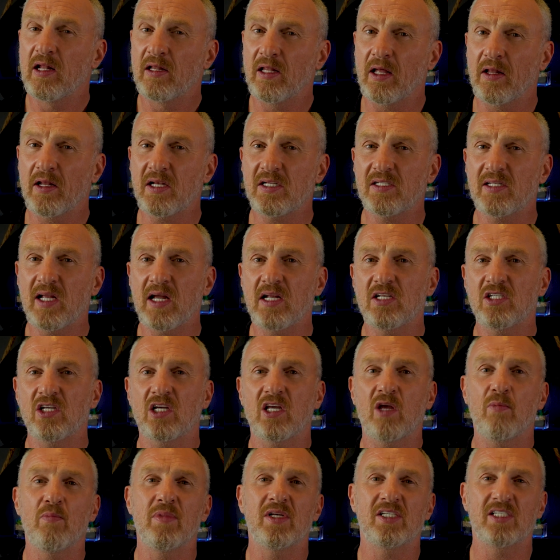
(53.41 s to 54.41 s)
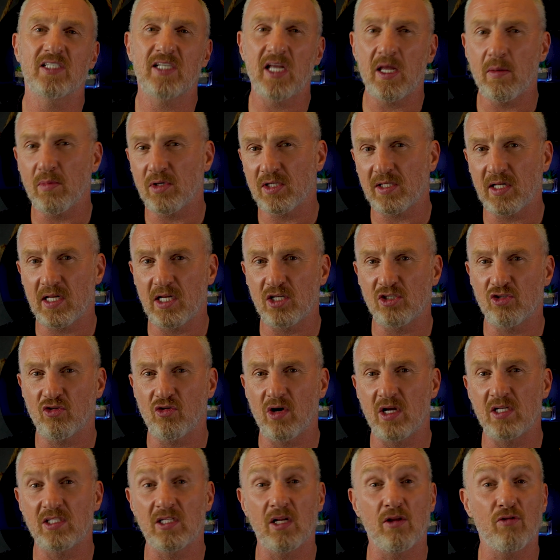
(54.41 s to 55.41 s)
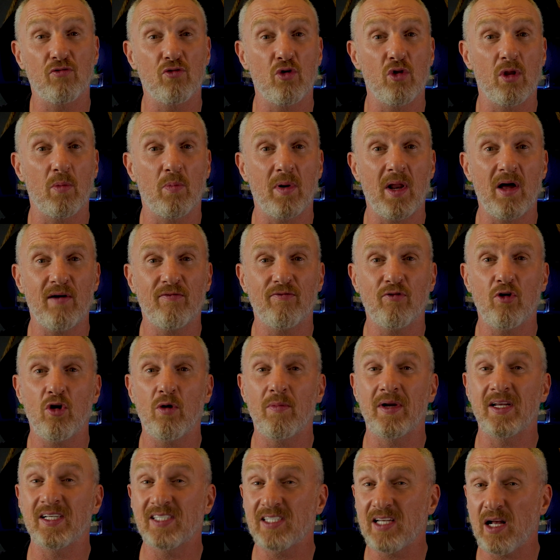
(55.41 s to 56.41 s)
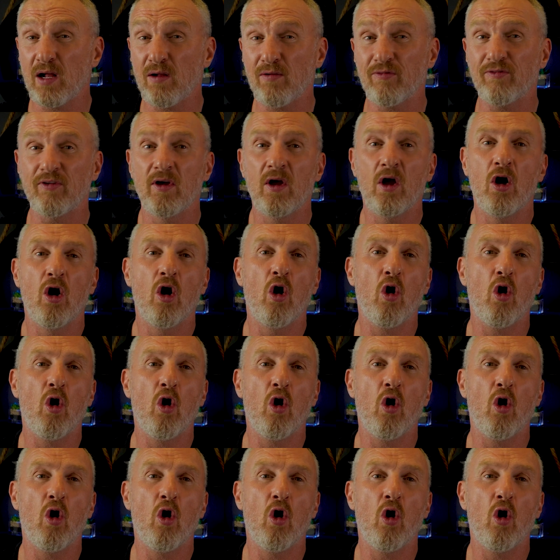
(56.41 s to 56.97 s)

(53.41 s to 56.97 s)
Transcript: Now, this data can be seamlessly integrated through the platform itself